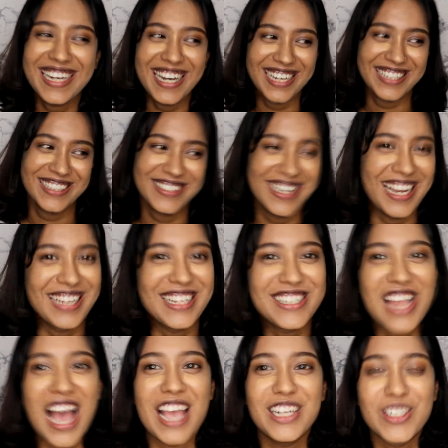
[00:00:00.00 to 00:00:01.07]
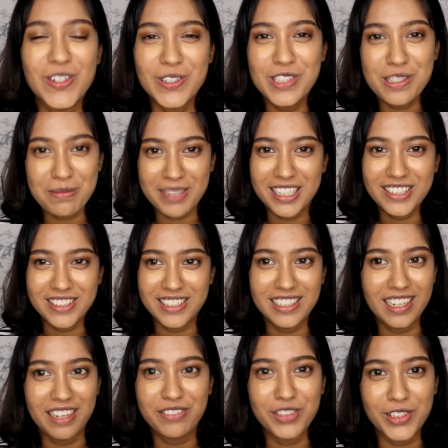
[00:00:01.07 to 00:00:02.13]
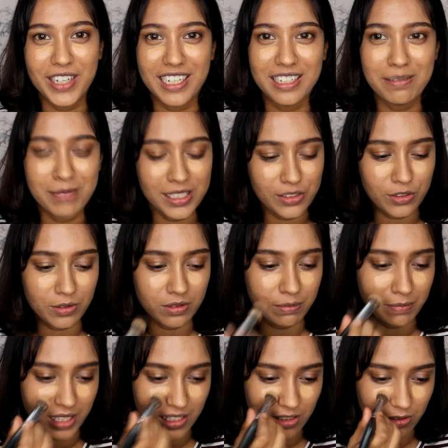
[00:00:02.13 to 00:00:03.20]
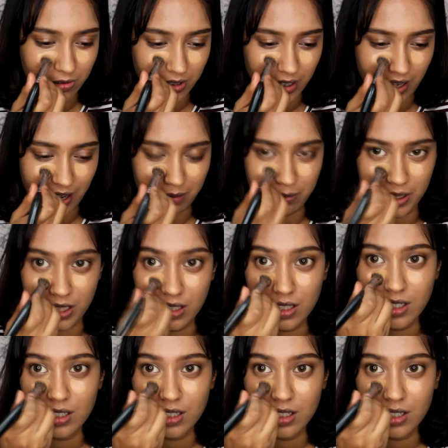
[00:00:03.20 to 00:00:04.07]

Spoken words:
don't know, I don't speak Korean, I have no idea. Please don't attack me.